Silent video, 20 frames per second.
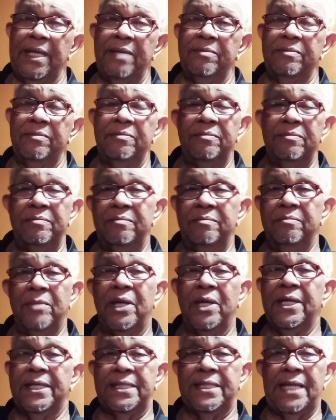get
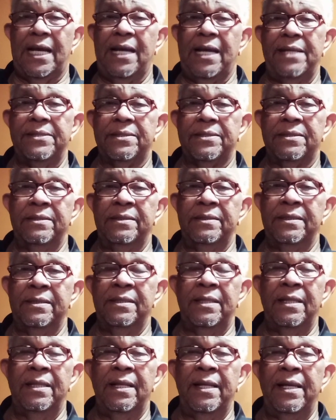monetized.
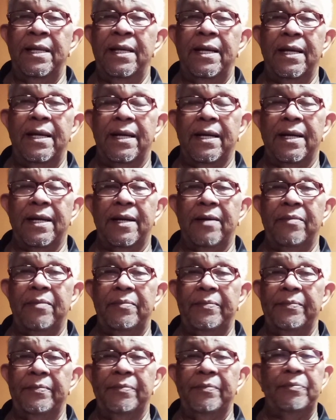
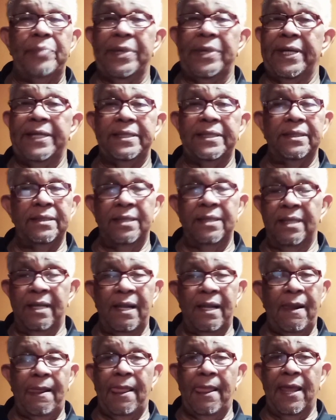But
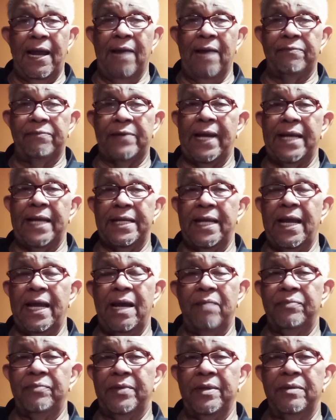I've got to
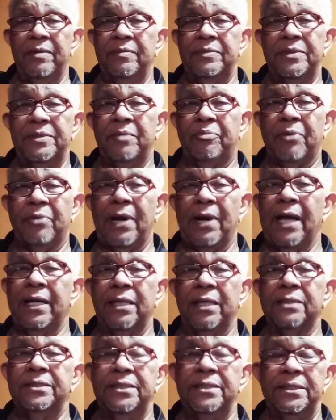have the
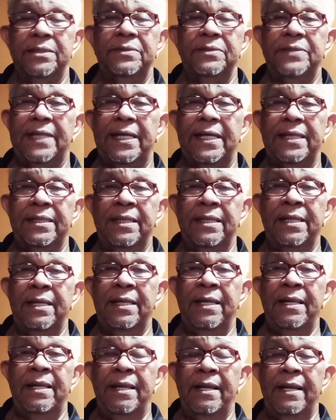product to do that.
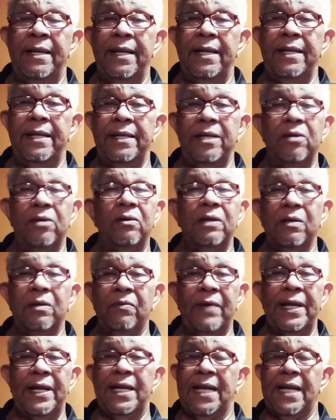And the only
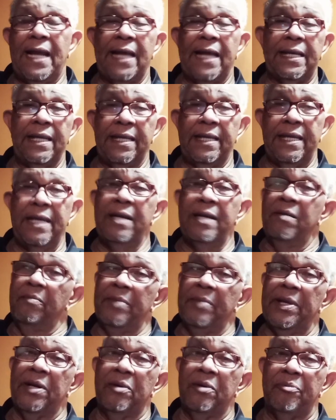way that I can get a
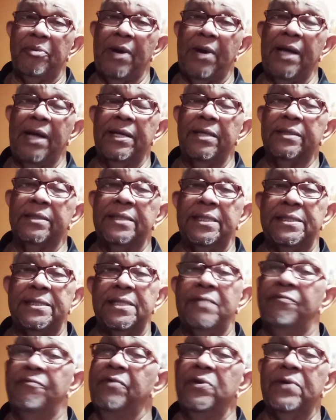better product
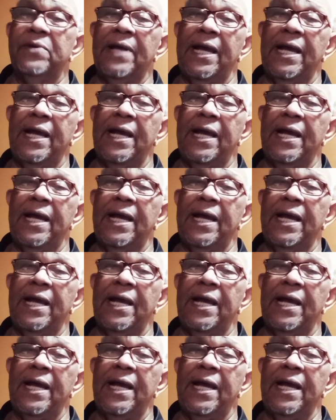is if you